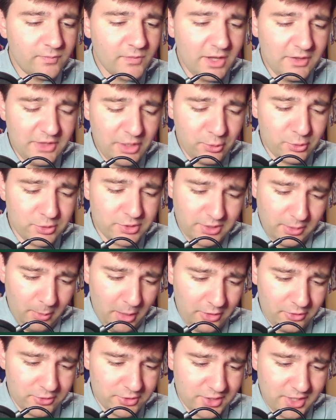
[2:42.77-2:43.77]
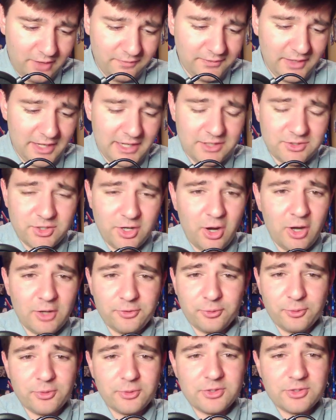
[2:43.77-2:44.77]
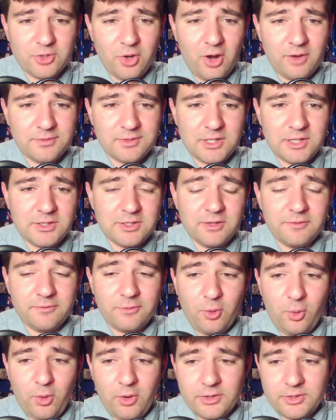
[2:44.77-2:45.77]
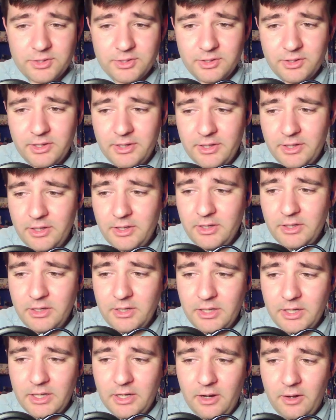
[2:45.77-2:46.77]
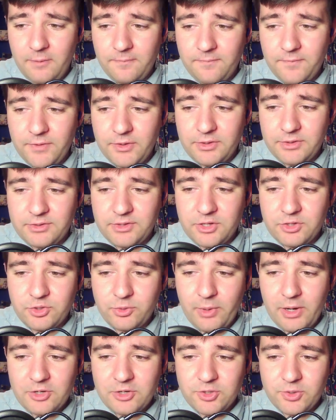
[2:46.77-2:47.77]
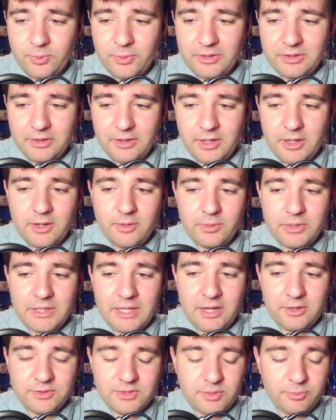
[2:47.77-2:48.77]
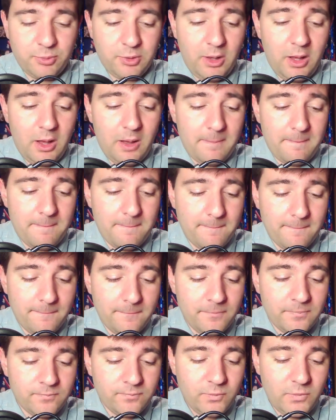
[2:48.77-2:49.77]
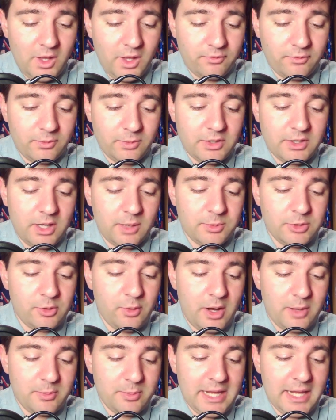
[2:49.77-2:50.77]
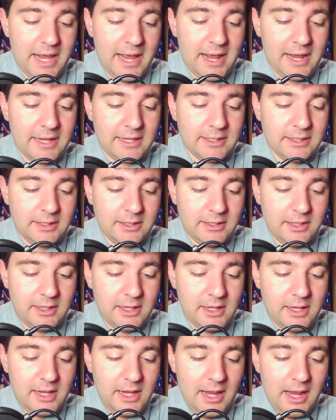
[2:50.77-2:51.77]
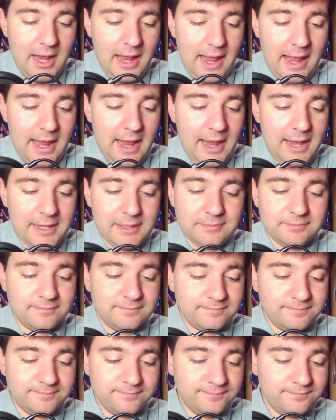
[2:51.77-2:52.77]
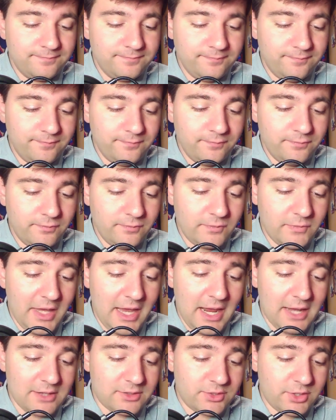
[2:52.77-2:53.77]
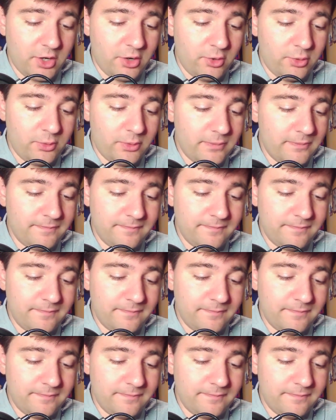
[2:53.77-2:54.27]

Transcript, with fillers: there was some other stuff that he's gone through this off season, of course. You know the situation with uh, with Kelsey Plum uh, from the WNBA, and yeah, so